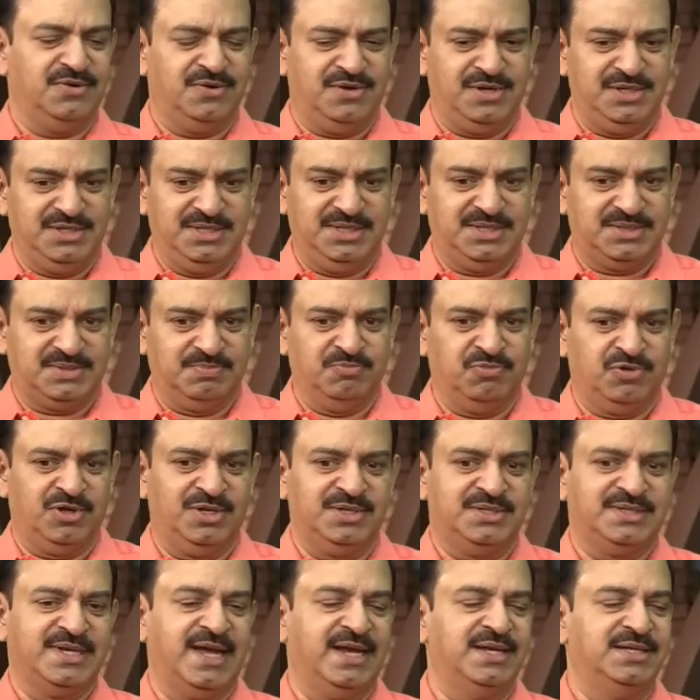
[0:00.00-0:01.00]
all these
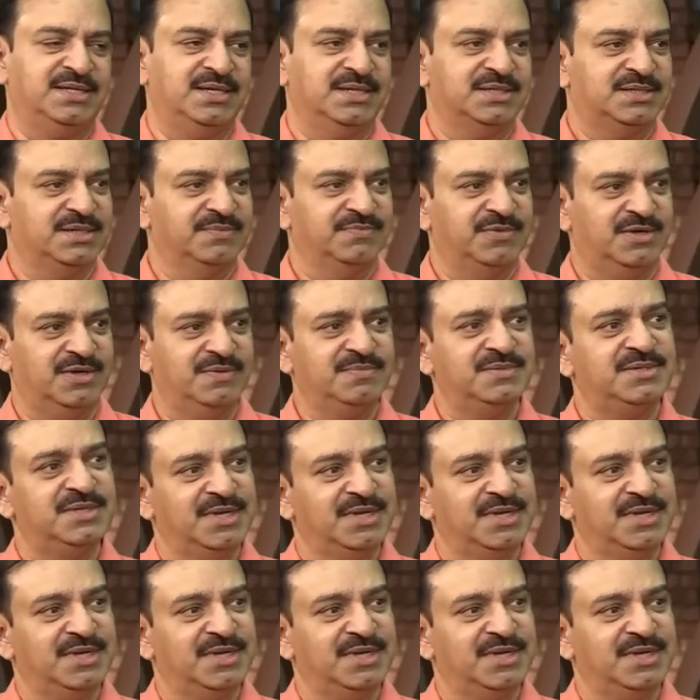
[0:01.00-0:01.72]
small signs and symptoms,